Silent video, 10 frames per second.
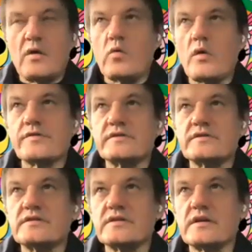And what was the
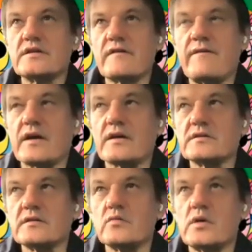deciding
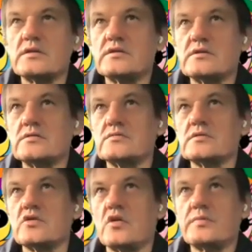factor? Why did you
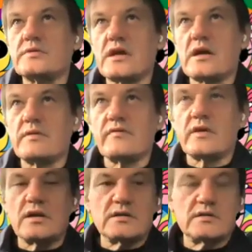adopt Happy
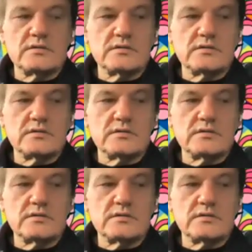Valley?